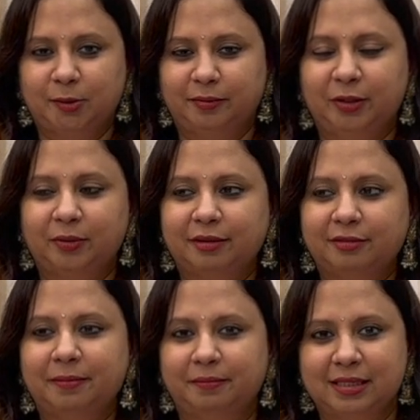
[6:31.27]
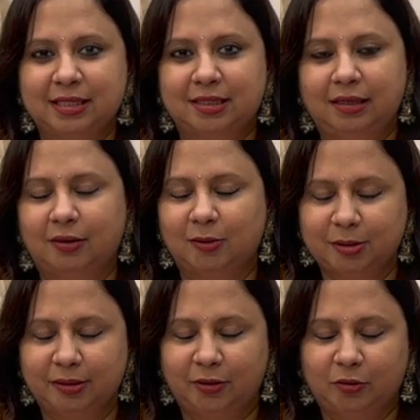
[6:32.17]
So when you give them this tilak
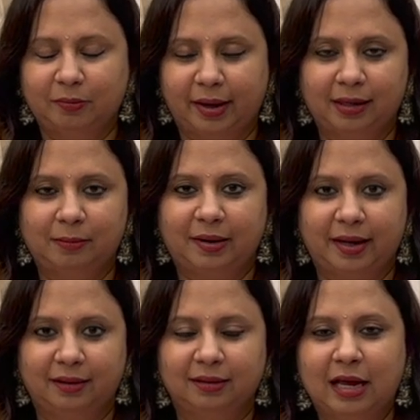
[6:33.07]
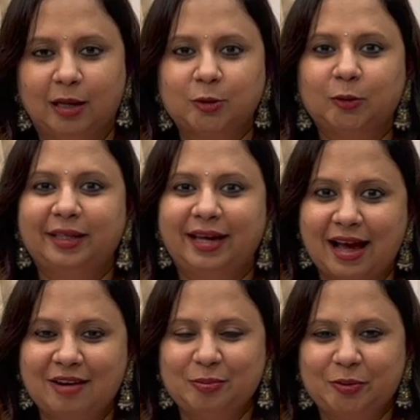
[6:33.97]
also, they don't mind applying. So they
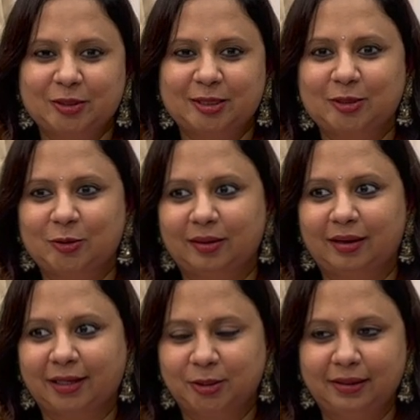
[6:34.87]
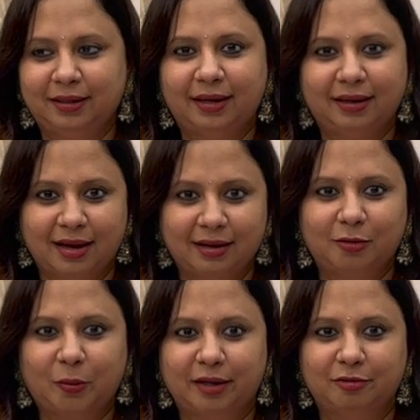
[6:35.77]
have a process. So actually I have
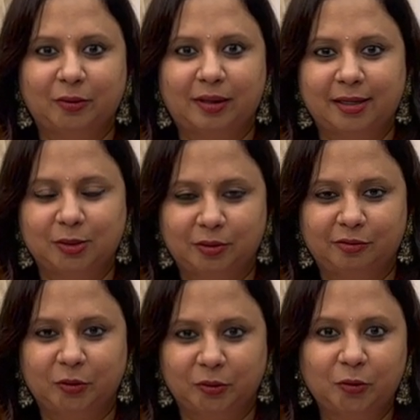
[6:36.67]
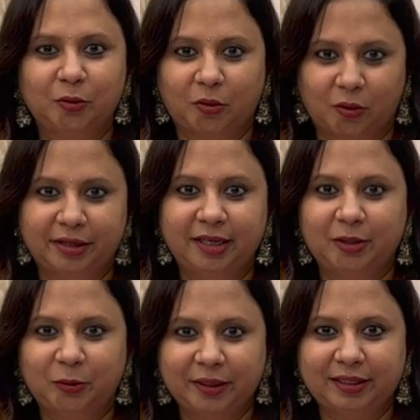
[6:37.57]
quite a few clients who are already
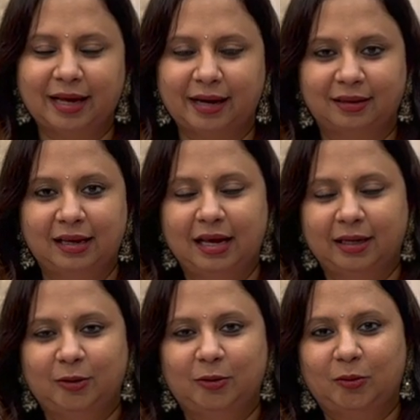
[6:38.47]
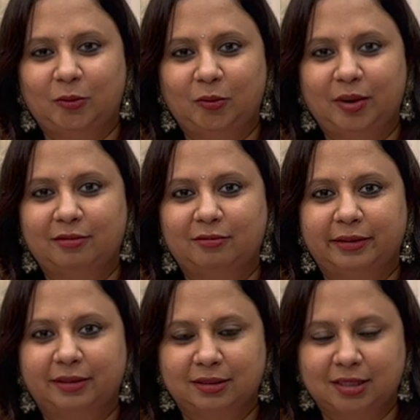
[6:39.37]
doing that, you know, who have
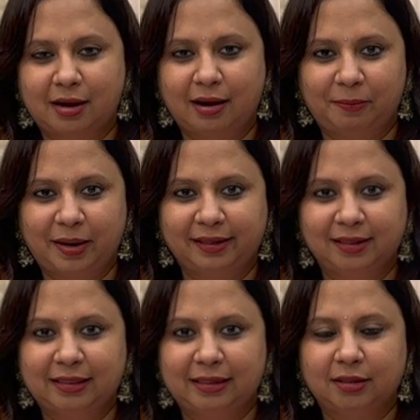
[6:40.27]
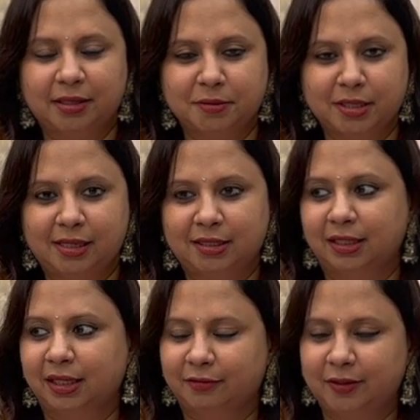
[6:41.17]
started applying the tilak themselves
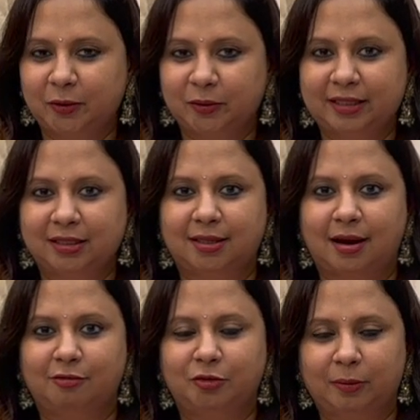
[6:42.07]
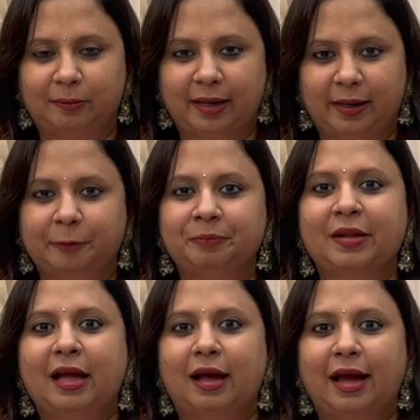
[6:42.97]
and given it to their staff to apply.
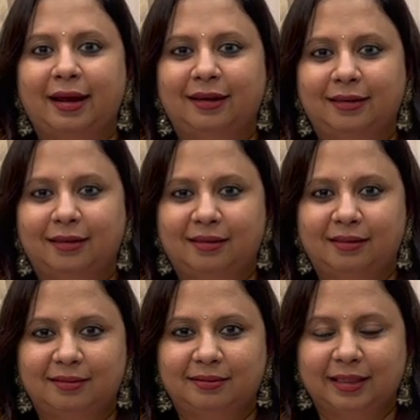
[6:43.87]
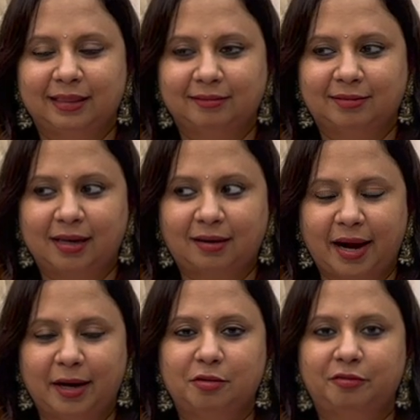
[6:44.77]
And that
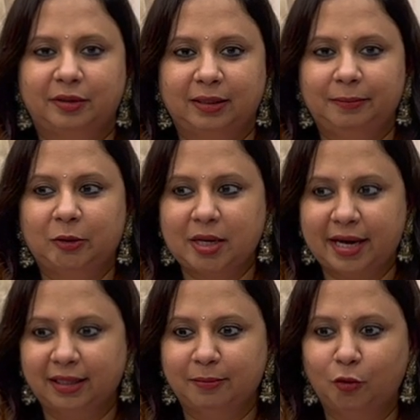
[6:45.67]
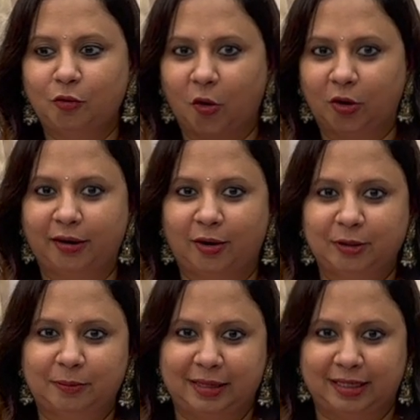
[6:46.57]
kind of real, because, and they move all
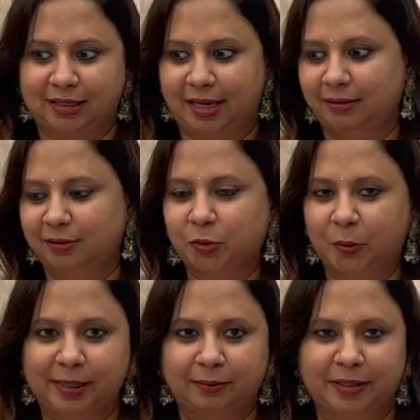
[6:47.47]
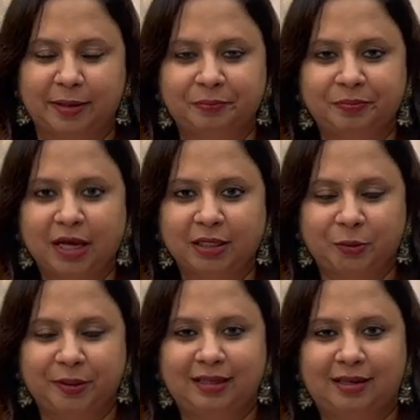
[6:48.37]
around the place, right? They're showing
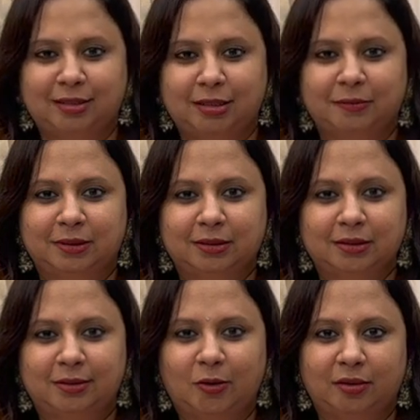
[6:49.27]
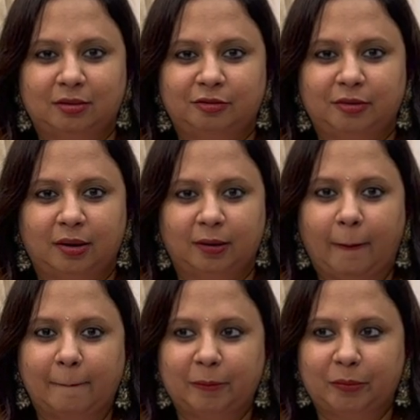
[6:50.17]
their customers a lot of
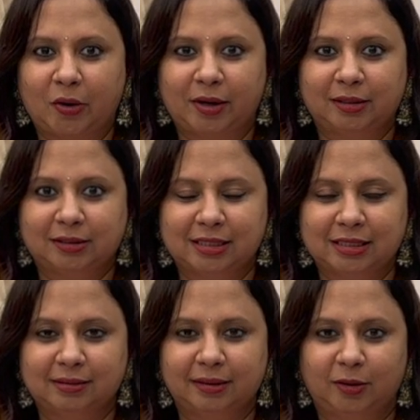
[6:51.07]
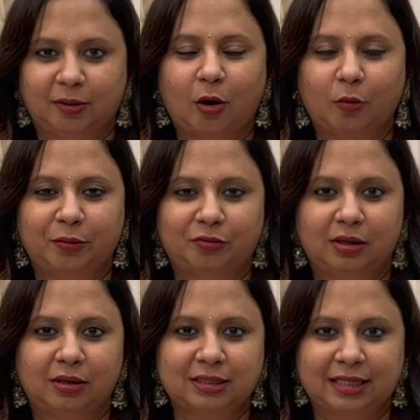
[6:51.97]
products and, you know, how it
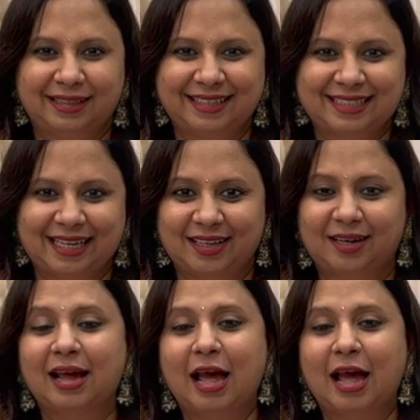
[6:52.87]
works and things like that.